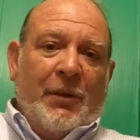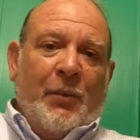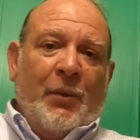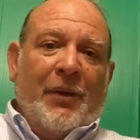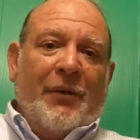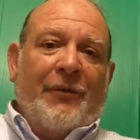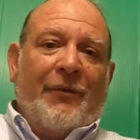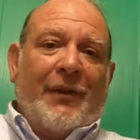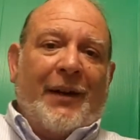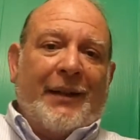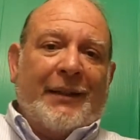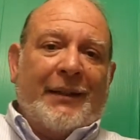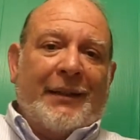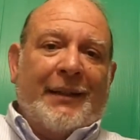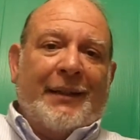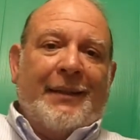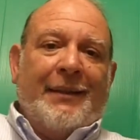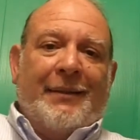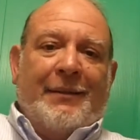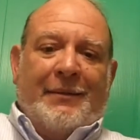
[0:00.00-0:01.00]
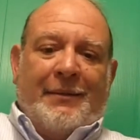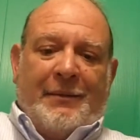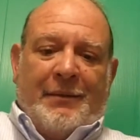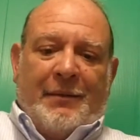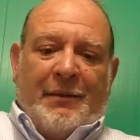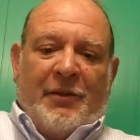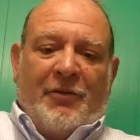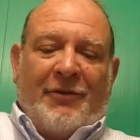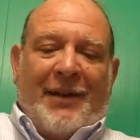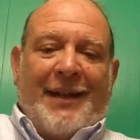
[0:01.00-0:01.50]
We're finally
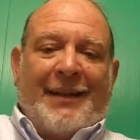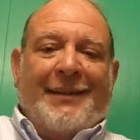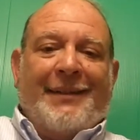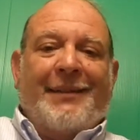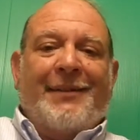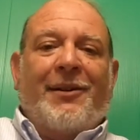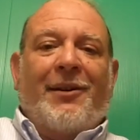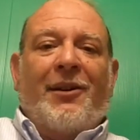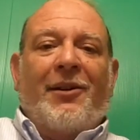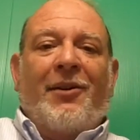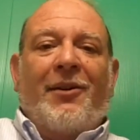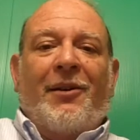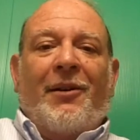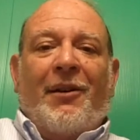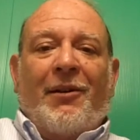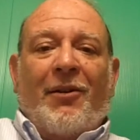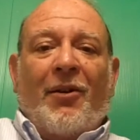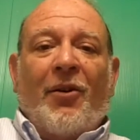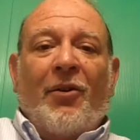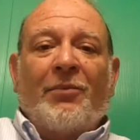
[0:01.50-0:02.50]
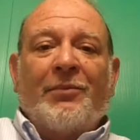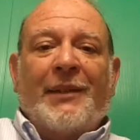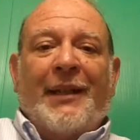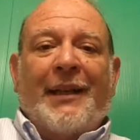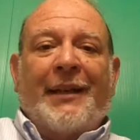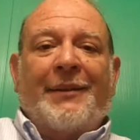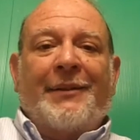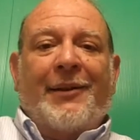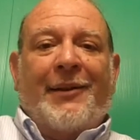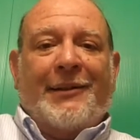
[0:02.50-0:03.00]
granted our
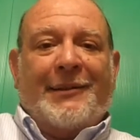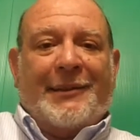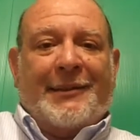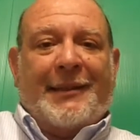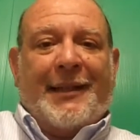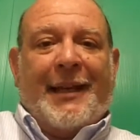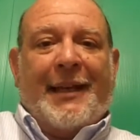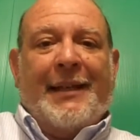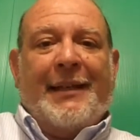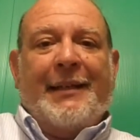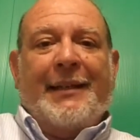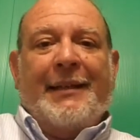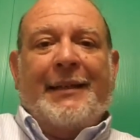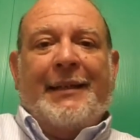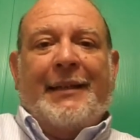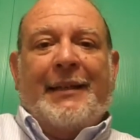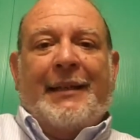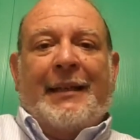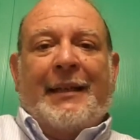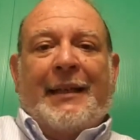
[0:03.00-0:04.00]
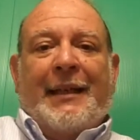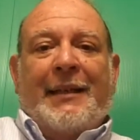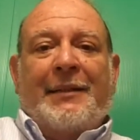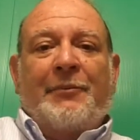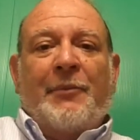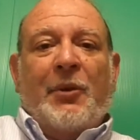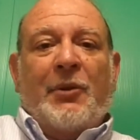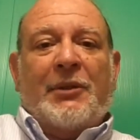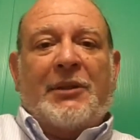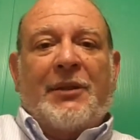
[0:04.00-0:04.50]
homeland, our state,
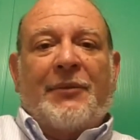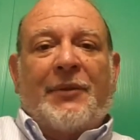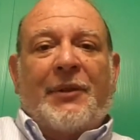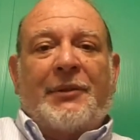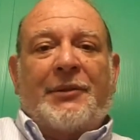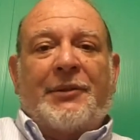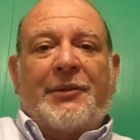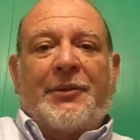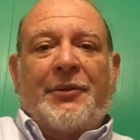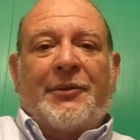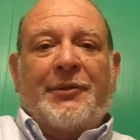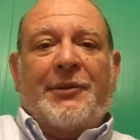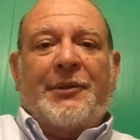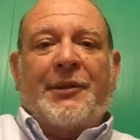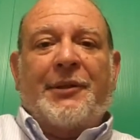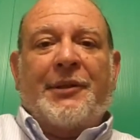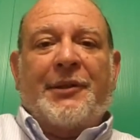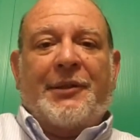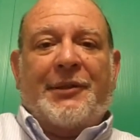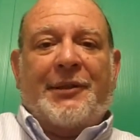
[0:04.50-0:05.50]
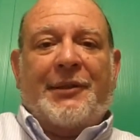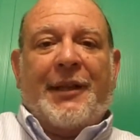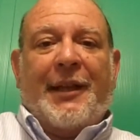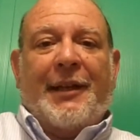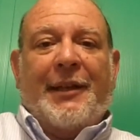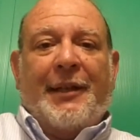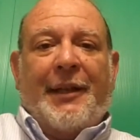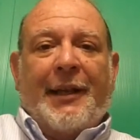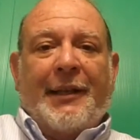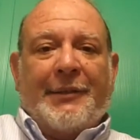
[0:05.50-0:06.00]
and most of us choose to just
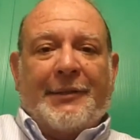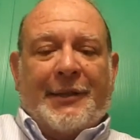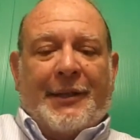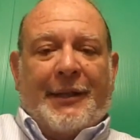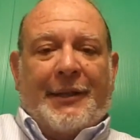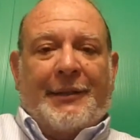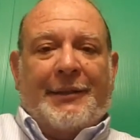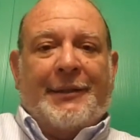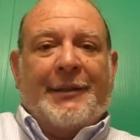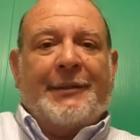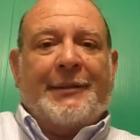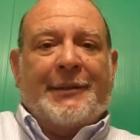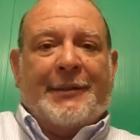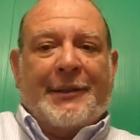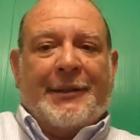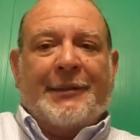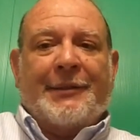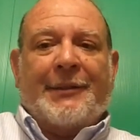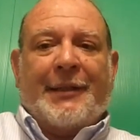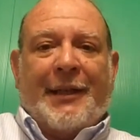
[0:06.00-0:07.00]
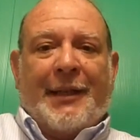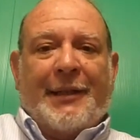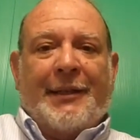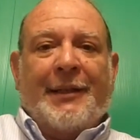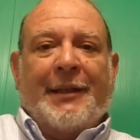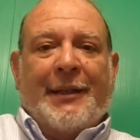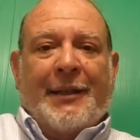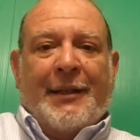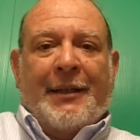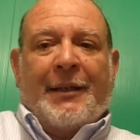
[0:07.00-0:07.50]
stay in exile. This is
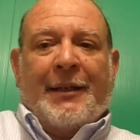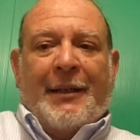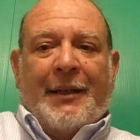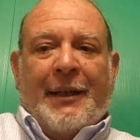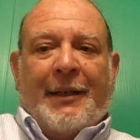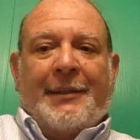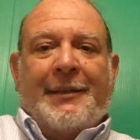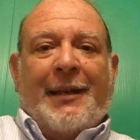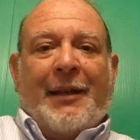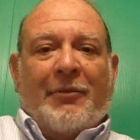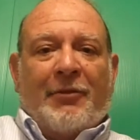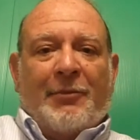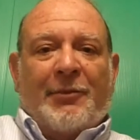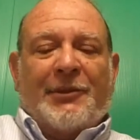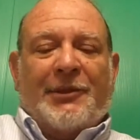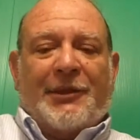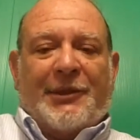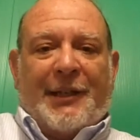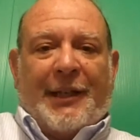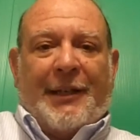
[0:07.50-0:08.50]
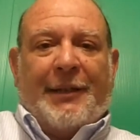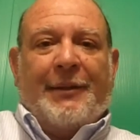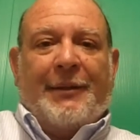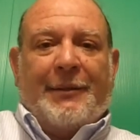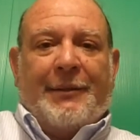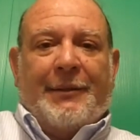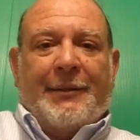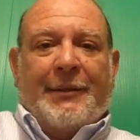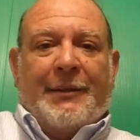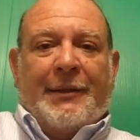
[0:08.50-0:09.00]
a terrible sin,